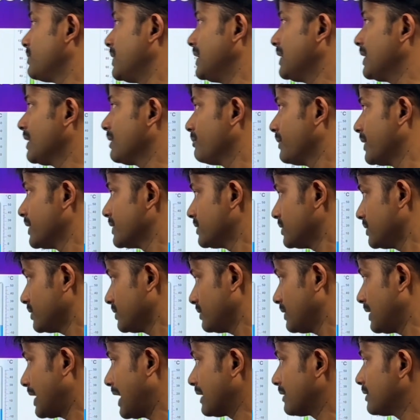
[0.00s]
being
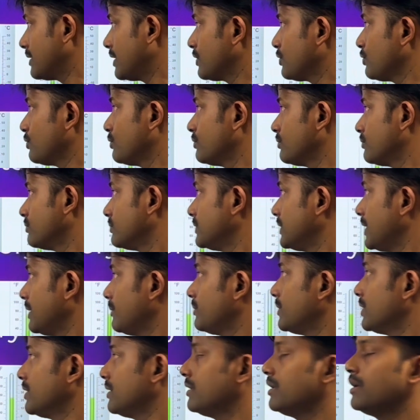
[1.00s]
measured. Like that, you
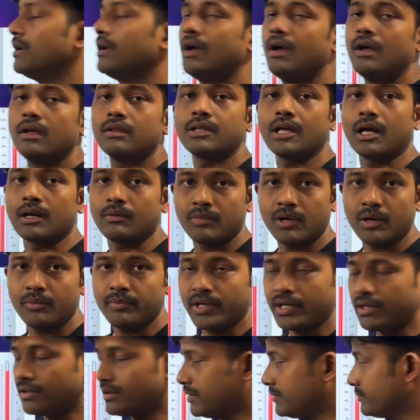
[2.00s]
dip the
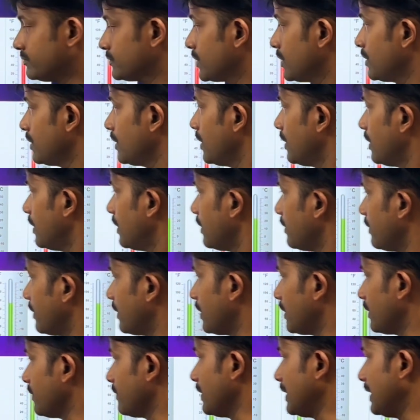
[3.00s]
thermometer
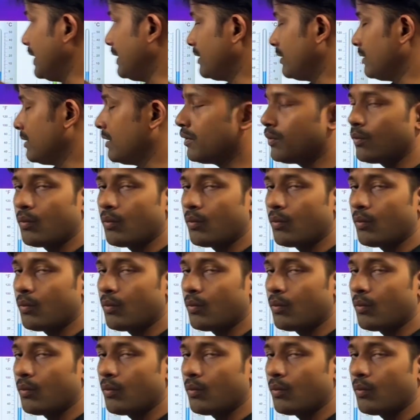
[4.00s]
in